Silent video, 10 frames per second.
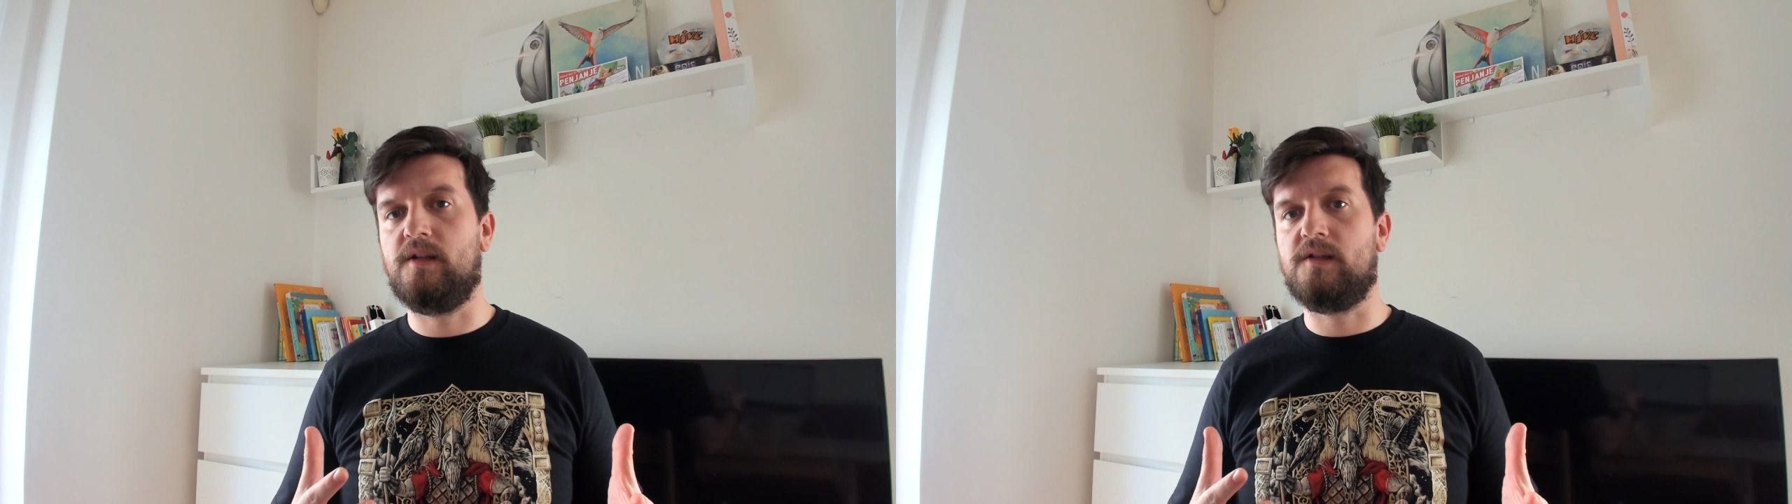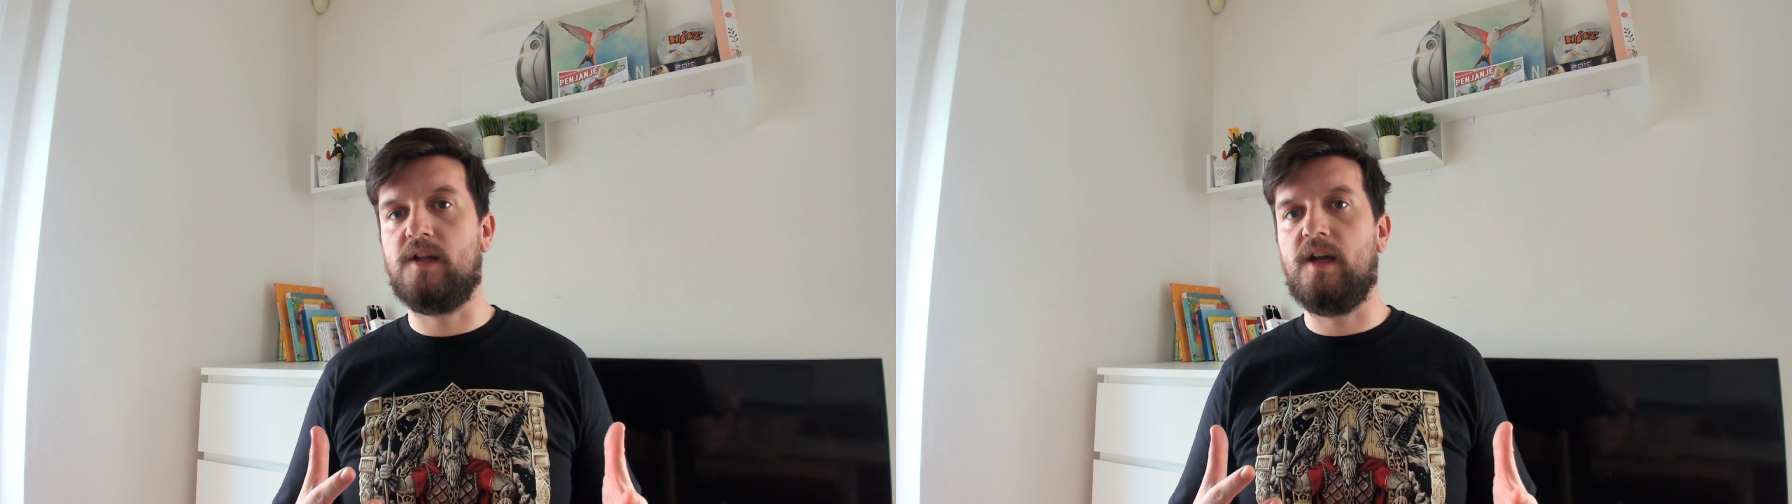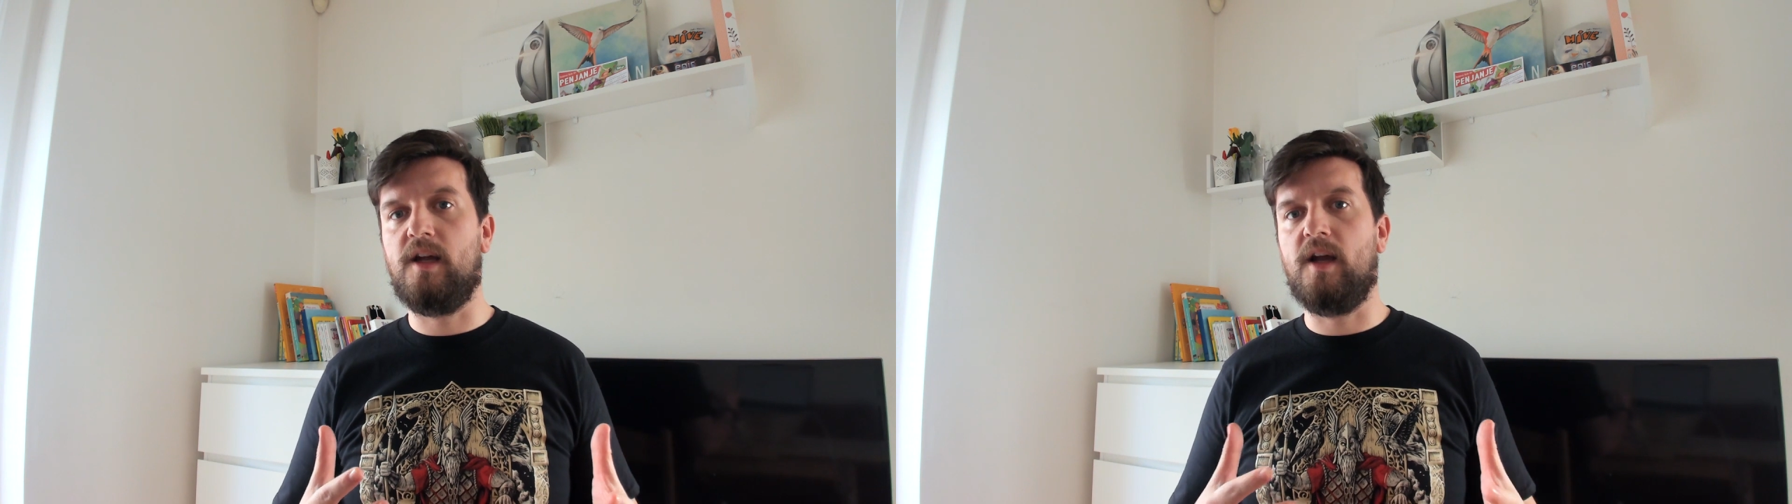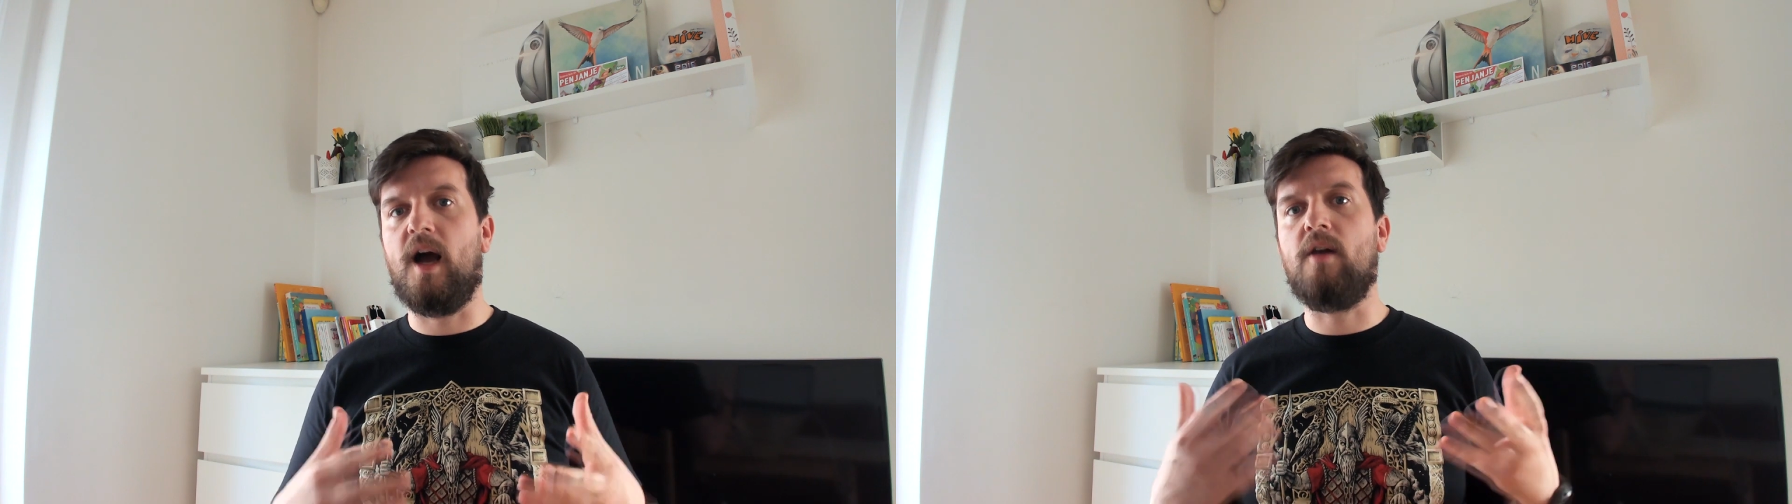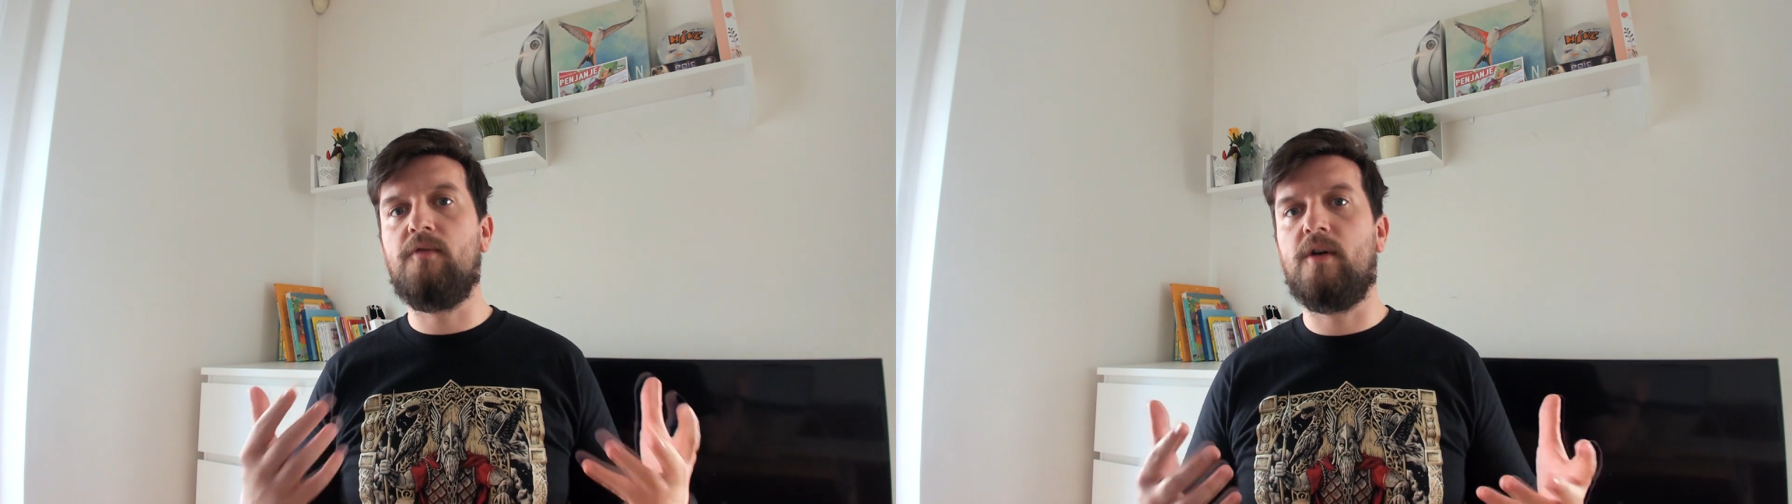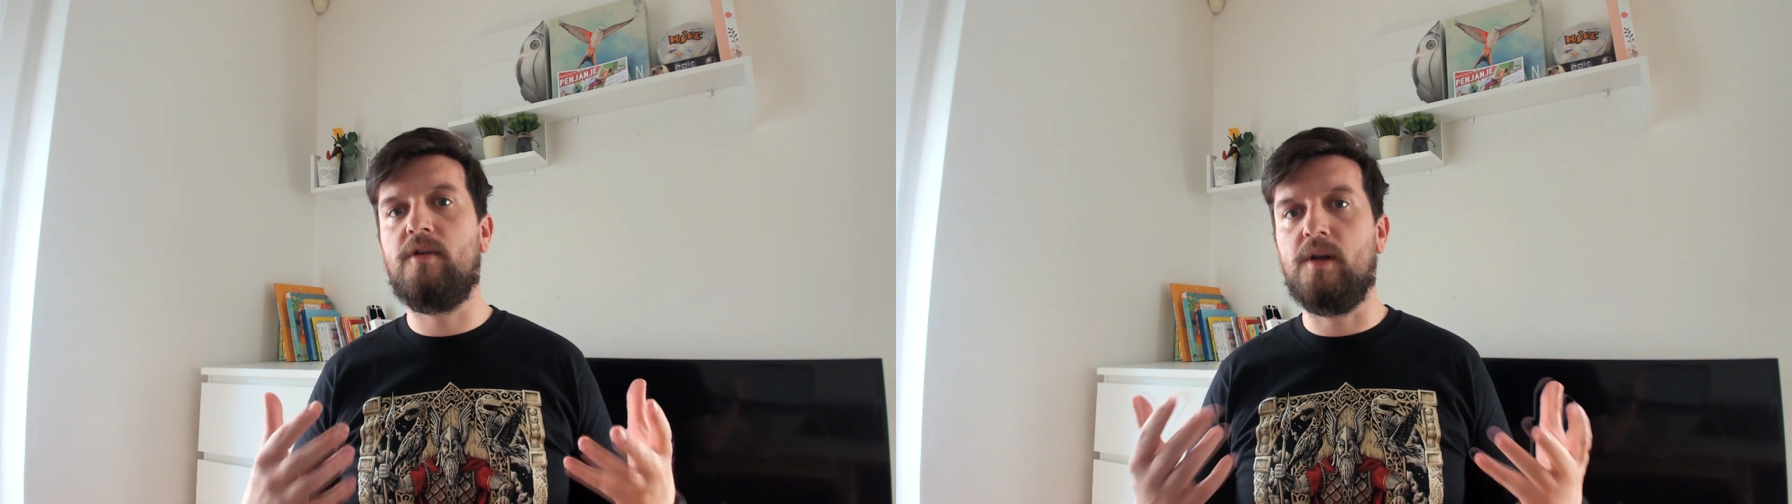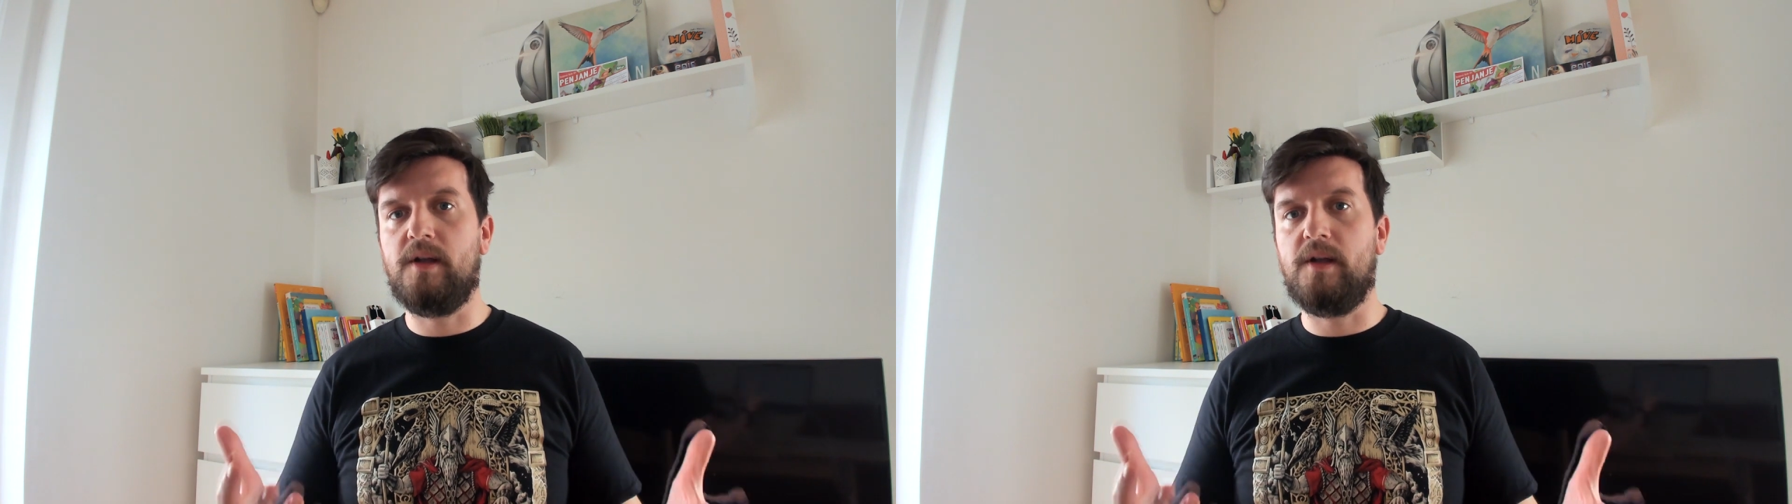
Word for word: is an alpha